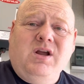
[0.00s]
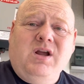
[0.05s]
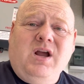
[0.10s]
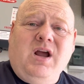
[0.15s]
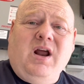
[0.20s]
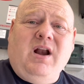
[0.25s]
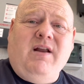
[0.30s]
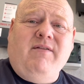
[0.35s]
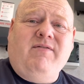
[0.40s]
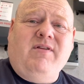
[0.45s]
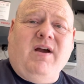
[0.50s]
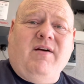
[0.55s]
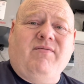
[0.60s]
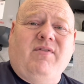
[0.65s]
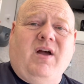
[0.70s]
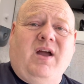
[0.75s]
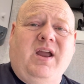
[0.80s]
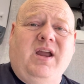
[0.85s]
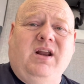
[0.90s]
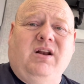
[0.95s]
And if you have
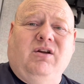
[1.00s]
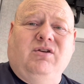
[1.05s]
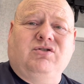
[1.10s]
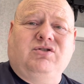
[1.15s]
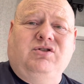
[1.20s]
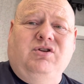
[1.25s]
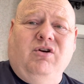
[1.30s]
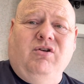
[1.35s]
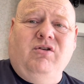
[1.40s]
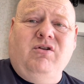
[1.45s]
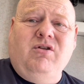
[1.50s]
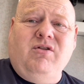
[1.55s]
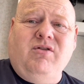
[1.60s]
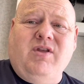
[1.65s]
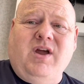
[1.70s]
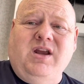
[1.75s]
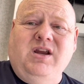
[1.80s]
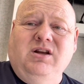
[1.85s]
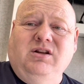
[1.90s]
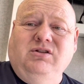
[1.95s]
that heat loss done,
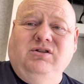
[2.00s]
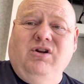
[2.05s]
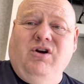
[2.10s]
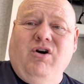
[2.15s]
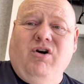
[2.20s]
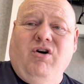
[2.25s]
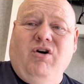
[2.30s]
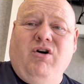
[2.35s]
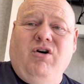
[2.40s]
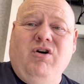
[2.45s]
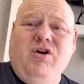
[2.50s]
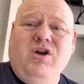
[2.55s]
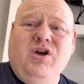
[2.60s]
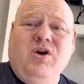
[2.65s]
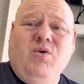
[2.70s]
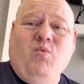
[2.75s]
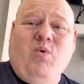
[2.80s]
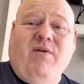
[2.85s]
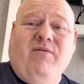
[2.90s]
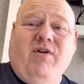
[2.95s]
then you'll know
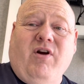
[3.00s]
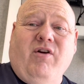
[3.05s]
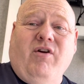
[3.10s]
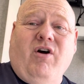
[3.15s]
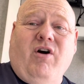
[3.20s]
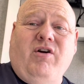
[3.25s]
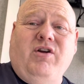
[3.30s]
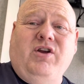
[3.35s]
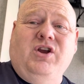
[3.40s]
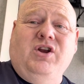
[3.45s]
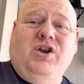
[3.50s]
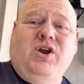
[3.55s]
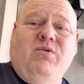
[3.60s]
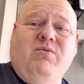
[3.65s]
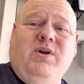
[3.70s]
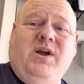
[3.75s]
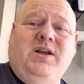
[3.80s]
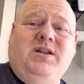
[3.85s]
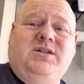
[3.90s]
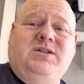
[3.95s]
whether or not you do
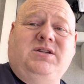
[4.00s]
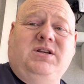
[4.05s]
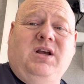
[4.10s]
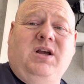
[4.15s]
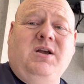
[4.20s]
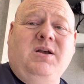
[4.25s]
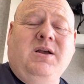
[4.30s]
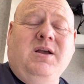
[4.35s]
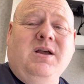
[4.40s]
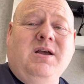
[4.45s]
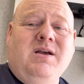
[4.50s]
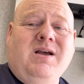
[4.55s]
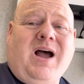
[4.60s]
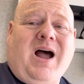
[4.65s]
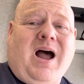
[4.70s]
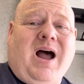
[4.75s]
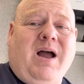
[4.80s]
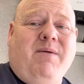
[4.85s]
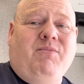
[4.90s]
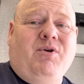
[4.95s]
need to.
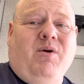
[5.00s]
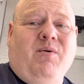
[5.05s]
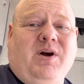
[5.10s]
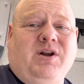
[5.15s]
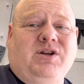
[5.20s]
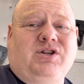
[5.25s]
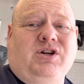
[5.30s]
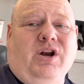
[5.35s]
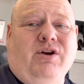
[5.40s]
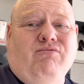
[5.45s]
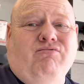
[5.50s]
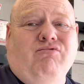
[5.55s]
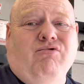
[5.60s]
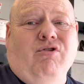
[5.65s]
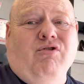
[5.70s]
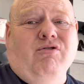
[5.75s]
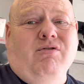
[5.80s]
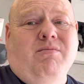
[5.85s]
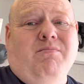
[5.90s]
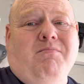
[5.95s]
I'm going to actually
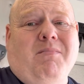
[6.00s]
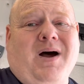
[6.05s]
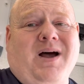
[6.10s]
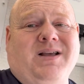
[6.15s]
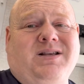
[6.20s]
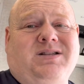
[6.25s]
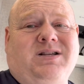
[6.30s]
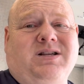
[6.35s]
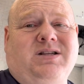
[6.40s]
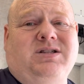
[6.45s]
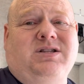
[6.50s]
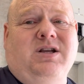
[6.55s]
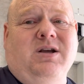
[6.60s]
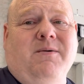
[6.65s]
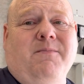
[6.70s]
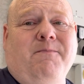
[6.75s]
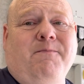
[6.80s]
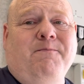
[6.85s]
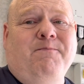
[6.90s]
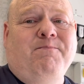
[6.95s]
run my
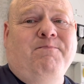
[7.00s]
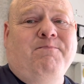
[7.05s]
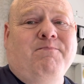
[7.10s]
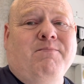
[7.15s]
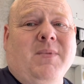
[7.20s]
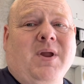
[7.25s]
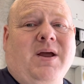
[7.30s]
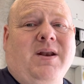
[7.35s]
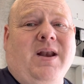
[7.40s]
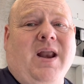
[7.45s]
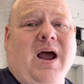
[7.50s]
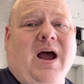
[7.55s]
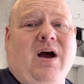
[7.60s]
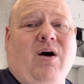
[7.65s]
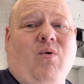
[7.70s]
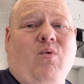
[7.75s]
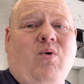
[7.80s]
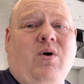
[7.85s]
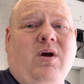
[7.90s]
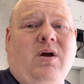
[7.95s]
system
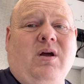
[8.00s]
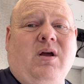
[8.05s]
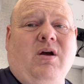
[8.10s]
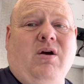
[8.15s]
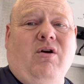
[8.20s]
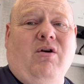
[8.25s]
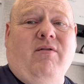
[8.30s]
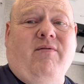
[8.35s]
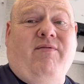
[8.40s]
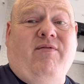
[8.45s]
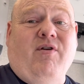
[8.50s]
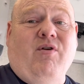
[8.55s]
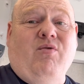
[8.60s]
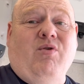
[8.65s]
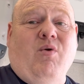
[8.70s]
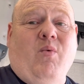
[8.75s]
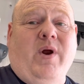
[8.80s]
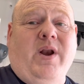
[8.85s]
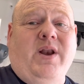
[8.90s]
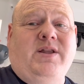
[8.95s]
now through
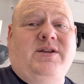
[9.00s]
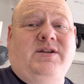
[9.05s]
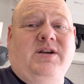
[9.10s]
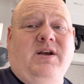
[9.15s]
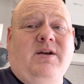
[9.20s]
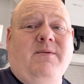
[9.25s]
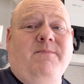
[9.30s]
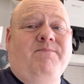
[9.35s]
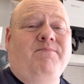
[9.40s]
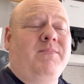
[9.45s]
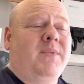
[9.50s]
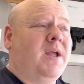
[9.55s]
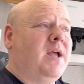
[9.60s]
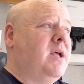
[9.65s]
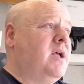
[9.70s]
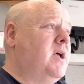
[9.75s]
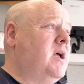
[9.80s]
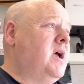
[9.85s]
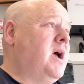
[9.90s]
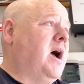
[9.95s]
the winter,
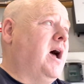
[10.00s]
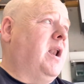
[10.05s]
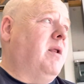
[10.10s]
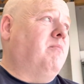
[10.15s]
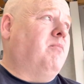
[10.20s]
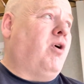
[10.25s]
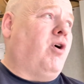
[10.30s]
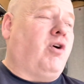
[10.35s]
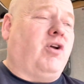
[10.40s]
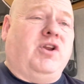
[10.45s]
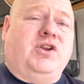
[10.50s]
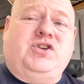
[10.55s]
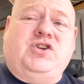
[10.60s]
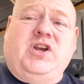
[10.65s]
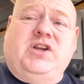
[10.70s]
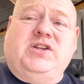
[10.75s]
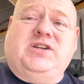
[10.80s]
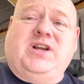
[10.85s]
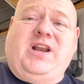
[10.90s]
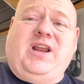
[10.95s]
and I'm not going to
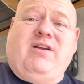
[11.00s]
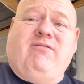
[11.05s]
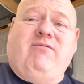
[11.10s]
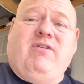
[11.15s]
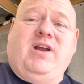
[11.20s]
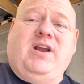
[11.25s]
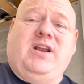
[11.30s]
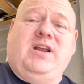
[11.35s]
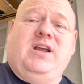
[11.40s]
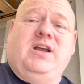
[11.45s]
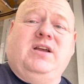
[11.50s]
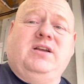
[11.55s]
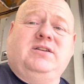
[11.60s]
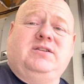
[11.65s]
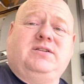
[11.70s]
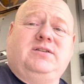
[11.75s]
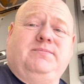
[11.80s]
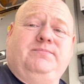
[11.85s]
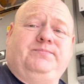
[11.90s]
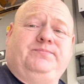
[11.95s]
change any radiators.